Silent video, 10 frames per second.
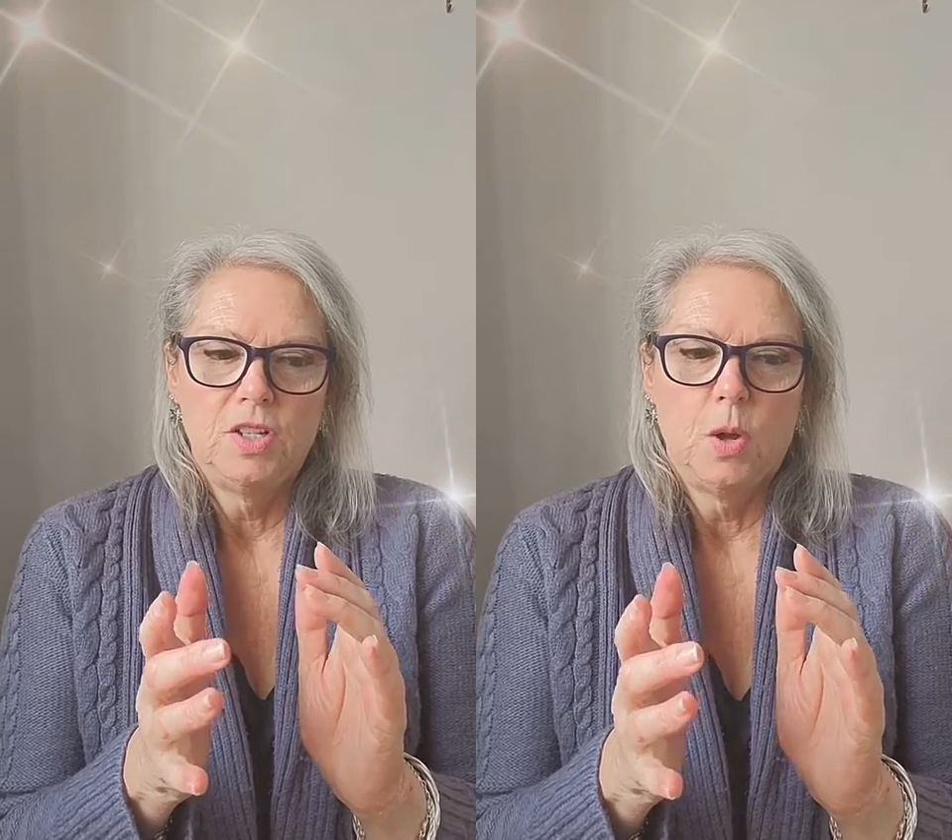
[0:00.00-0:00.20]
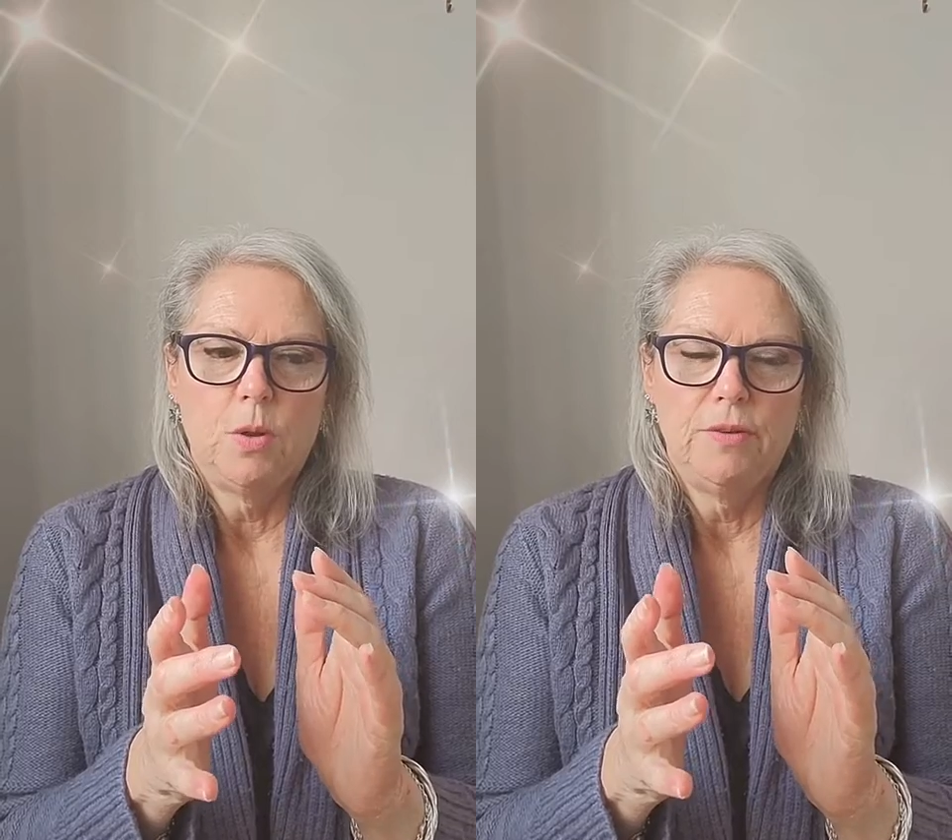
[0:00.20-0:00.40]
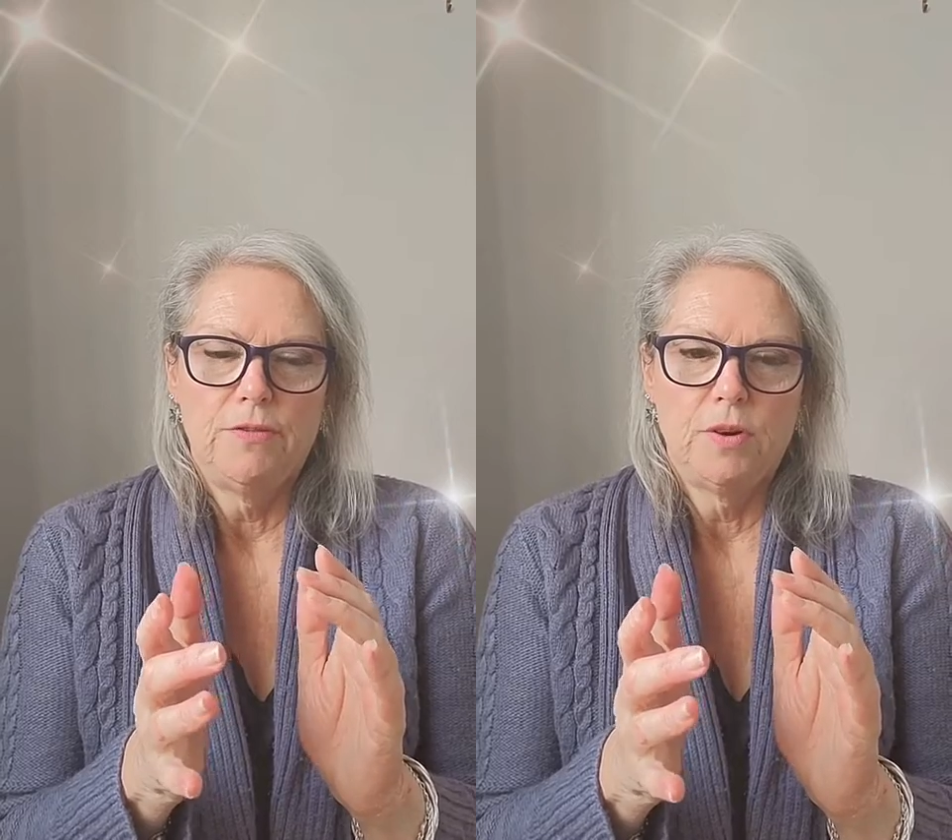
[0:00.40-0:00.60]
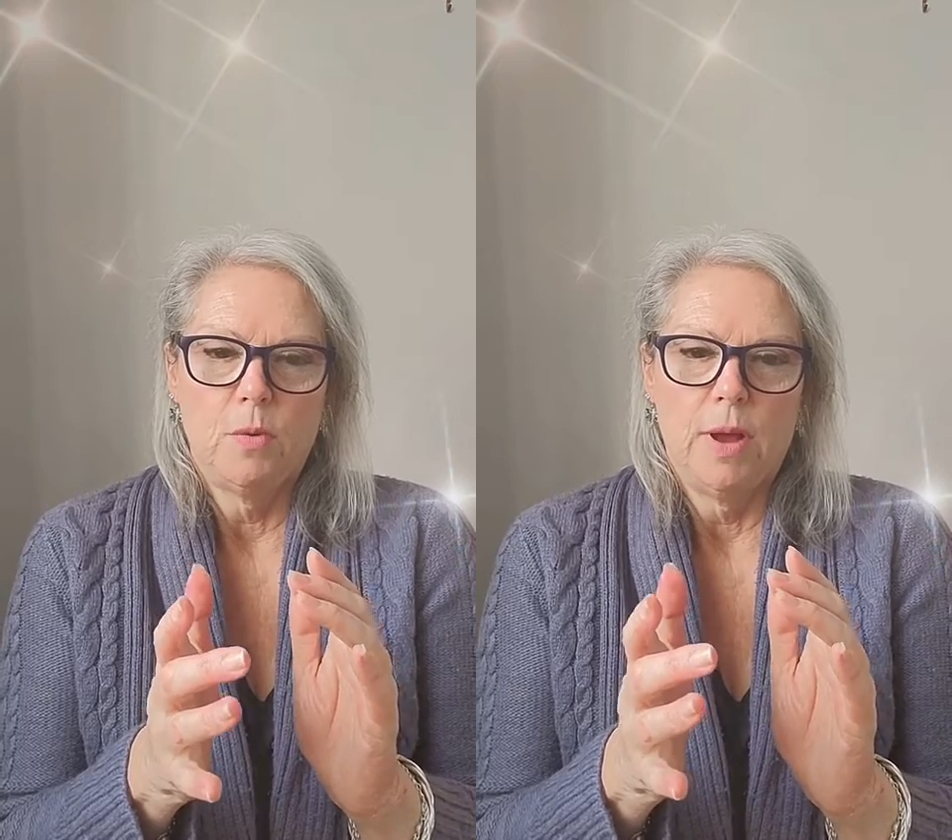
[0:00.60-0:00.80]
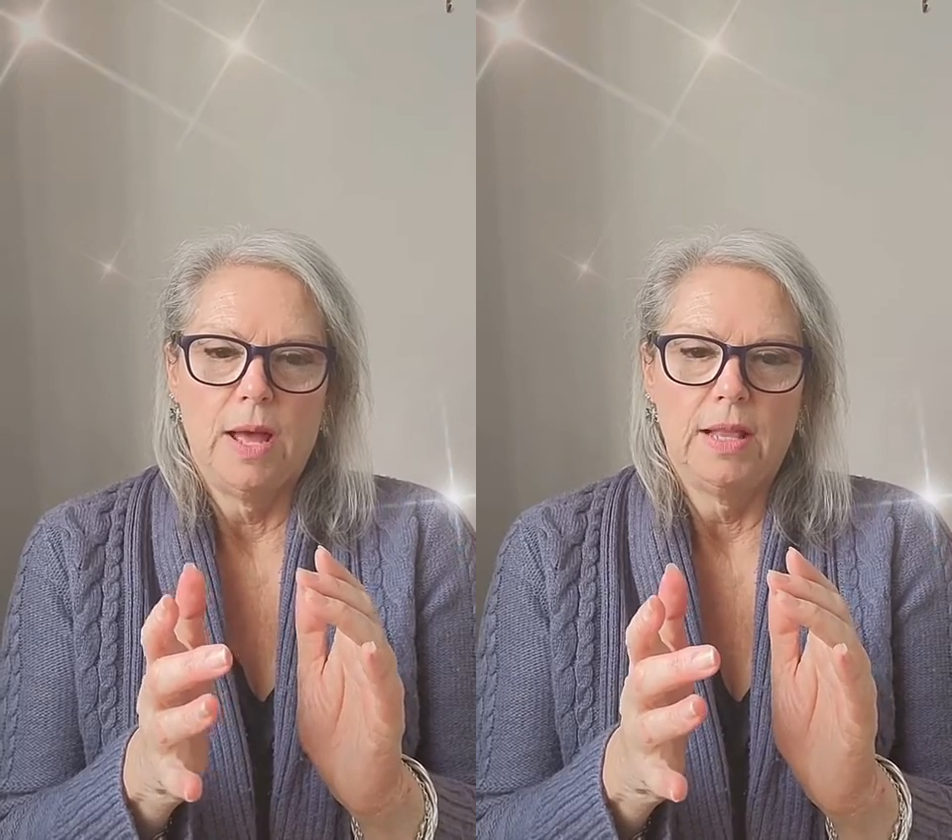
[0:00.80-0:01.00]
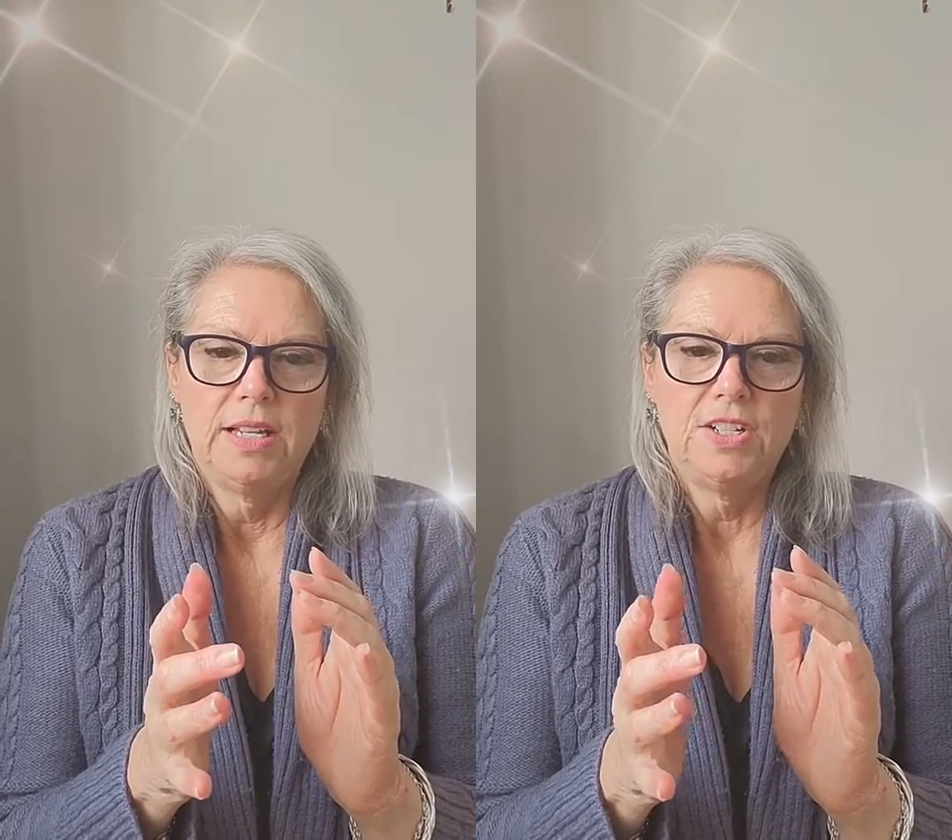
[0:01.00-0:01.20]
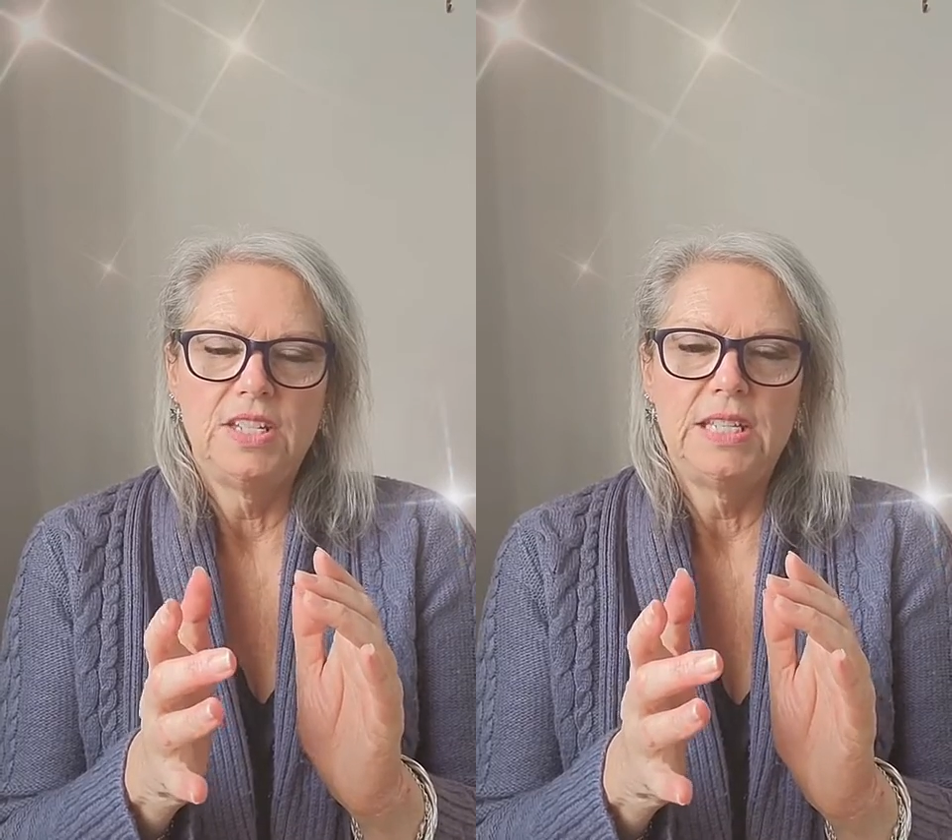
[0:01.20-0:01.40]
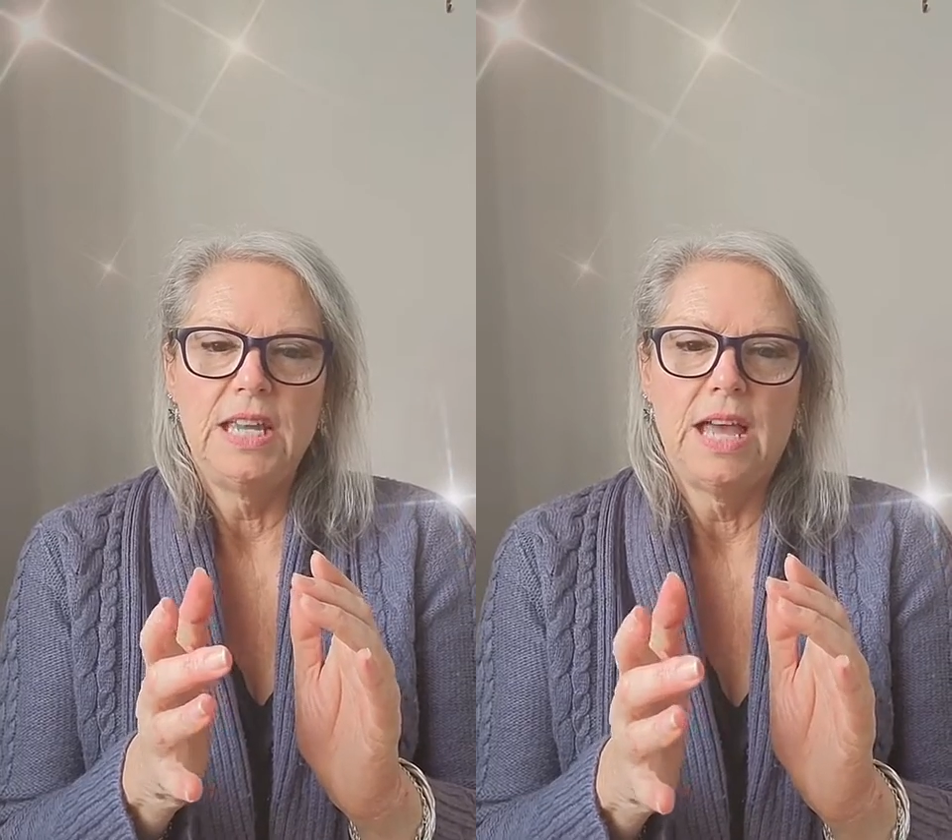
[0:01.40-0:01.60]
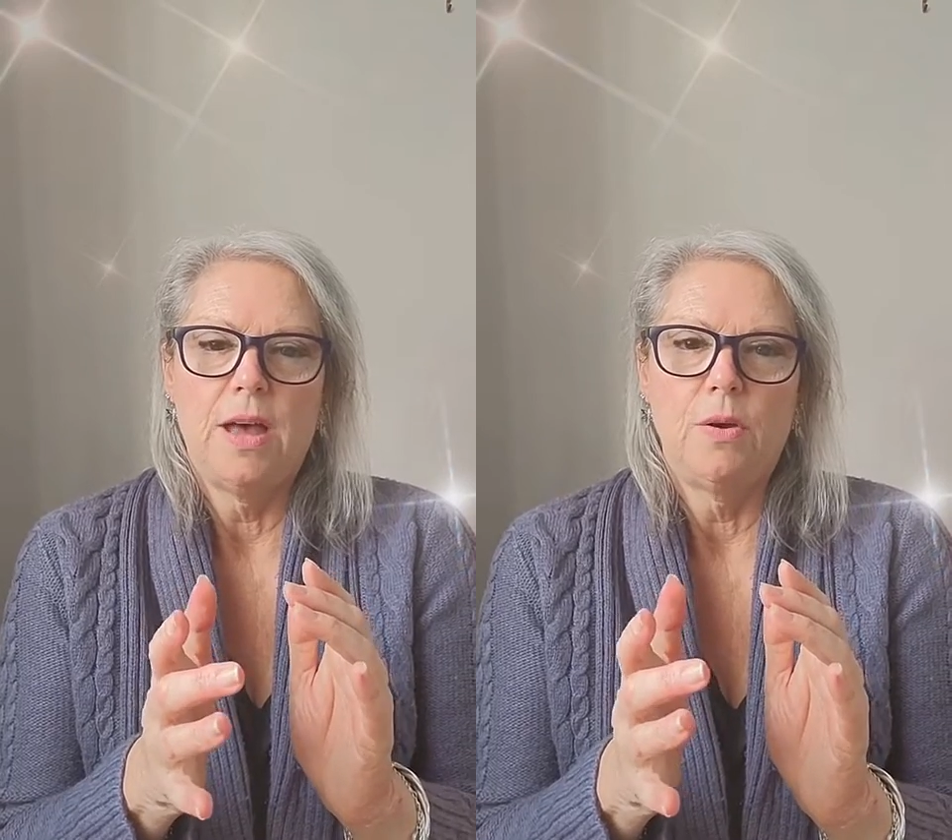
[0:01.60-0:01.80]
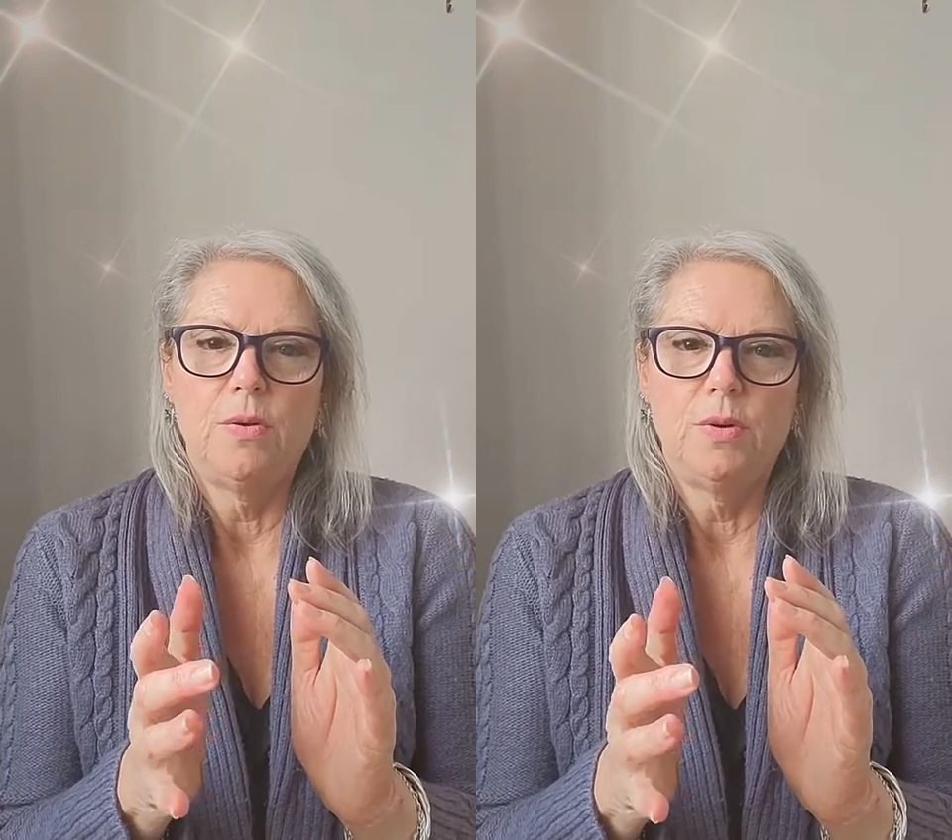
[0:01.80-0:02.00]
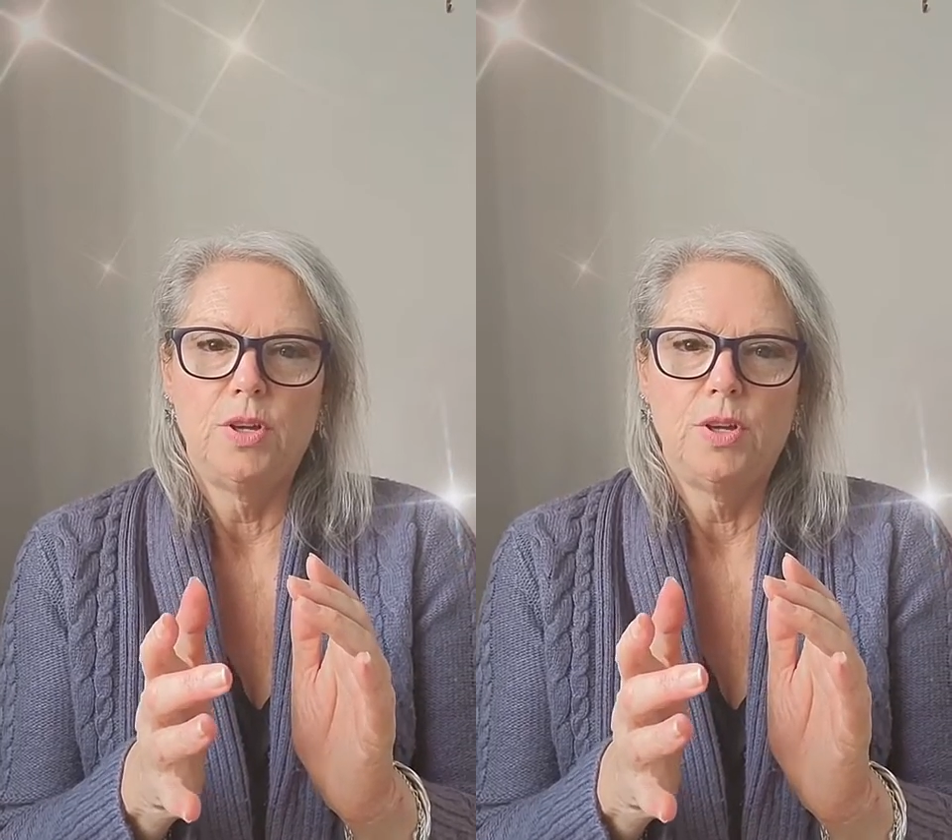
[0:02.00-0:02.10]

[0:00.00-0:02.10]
hold it for a while and just see how